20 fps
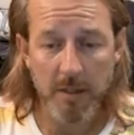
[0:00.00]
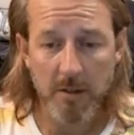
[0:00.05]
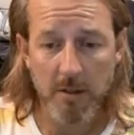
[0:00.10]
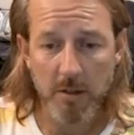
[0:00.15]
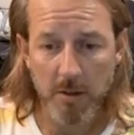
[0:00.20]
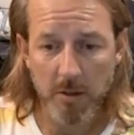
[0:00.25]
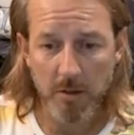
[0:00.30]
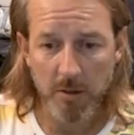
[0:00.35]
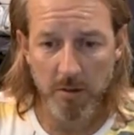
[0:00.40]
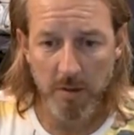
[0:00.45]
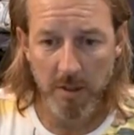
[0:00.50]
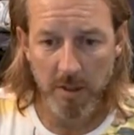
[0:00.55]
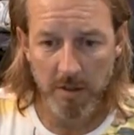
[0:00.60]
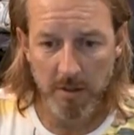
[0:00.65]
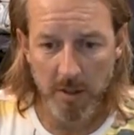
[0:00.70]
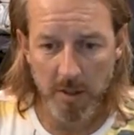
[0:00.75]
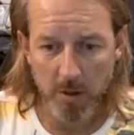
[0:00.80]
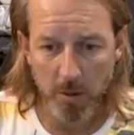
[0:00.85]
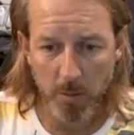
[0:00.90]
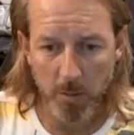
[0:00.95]
So
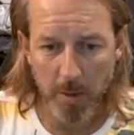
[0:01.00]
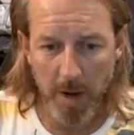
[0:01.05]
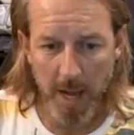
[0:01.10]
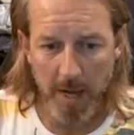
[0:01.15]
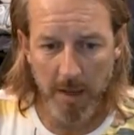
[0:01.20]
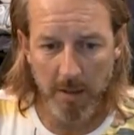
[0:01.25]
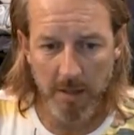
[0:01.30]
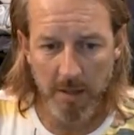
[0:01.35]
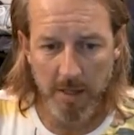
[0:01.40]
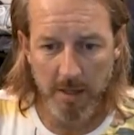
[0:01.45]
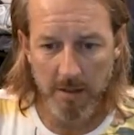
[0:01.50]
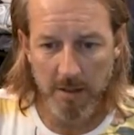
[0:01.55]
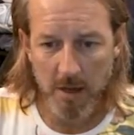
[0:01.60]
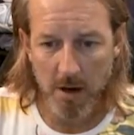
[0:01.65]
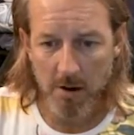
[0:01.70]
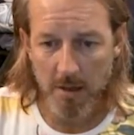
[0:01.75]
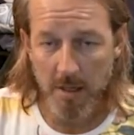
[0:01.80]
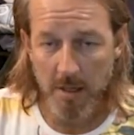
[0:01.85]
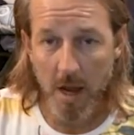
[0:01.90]
that's little black things are its